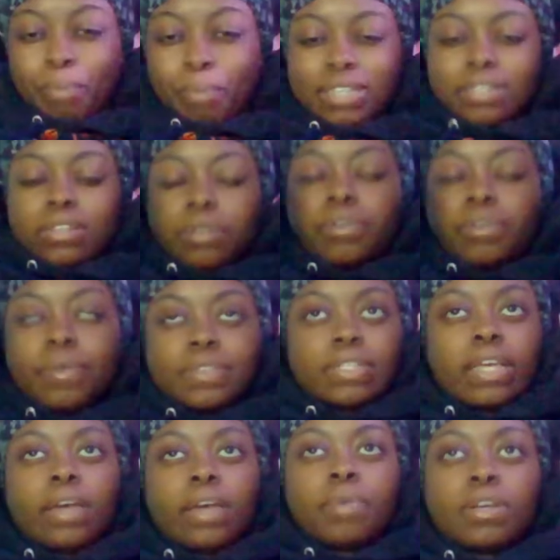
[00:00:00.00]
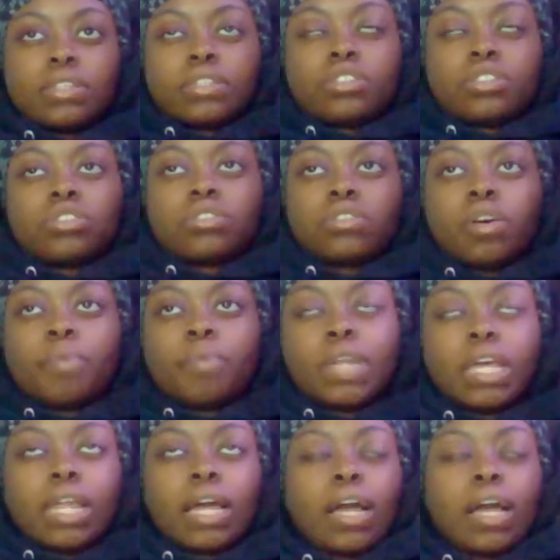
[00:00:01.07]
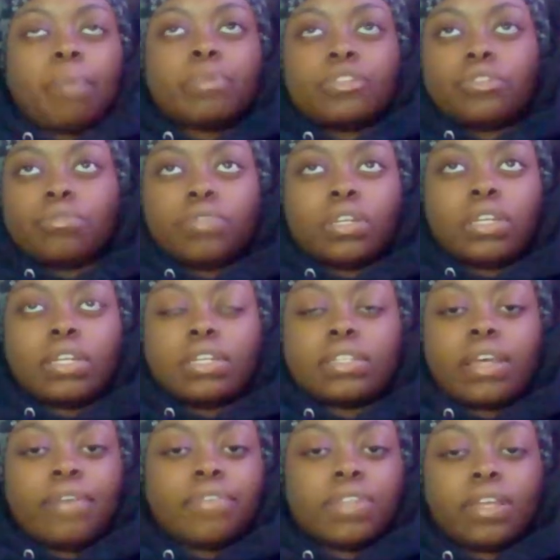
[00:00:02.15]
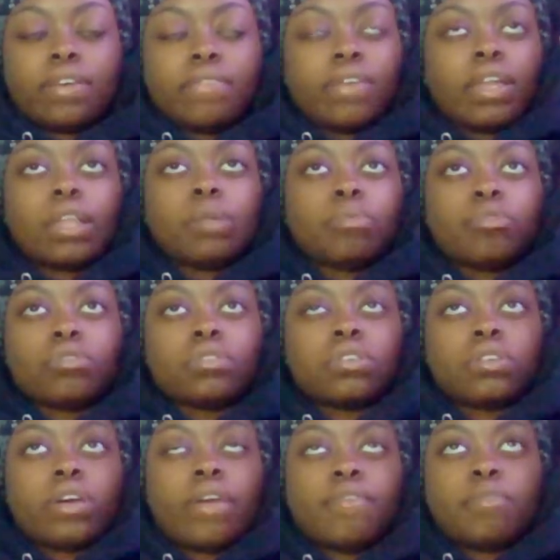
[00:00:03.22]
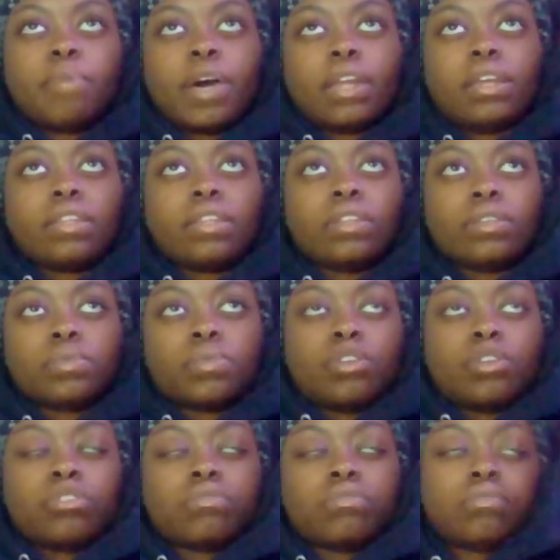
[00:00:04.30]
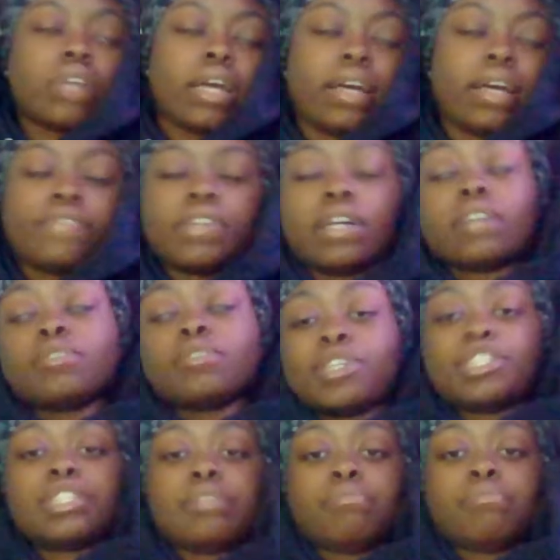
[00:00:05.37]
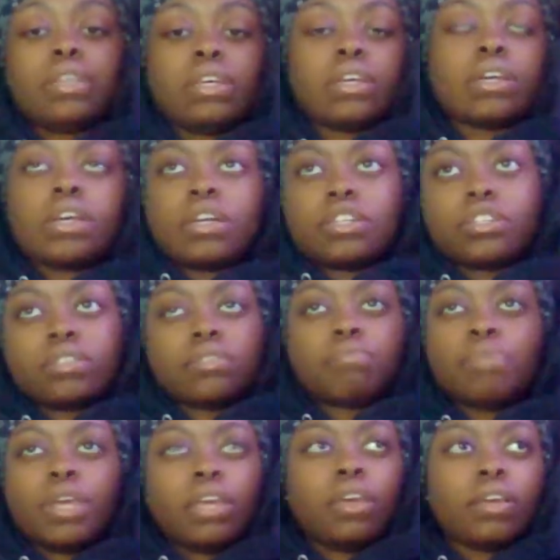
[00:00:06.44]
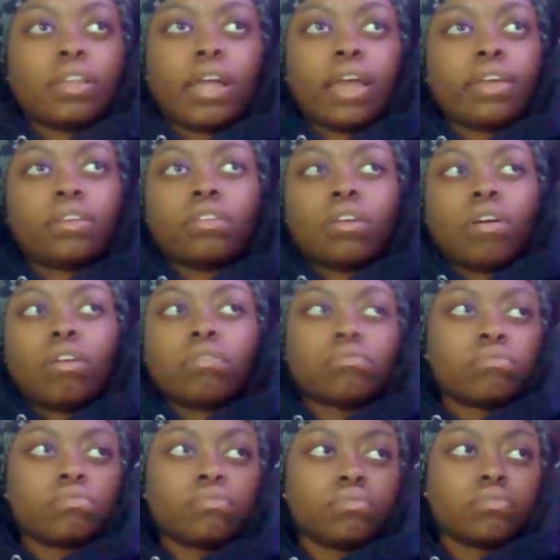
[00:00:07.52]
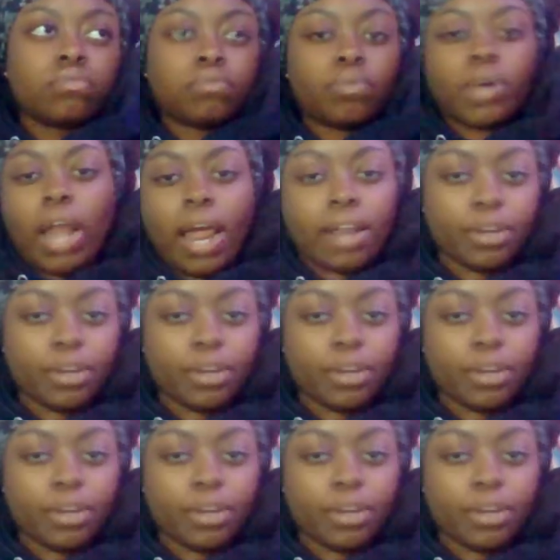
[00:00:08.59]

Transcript: basically what i was saying was there's just so many like opportunities and everything available to everybody in this world like i feel like especially me just being like you know what I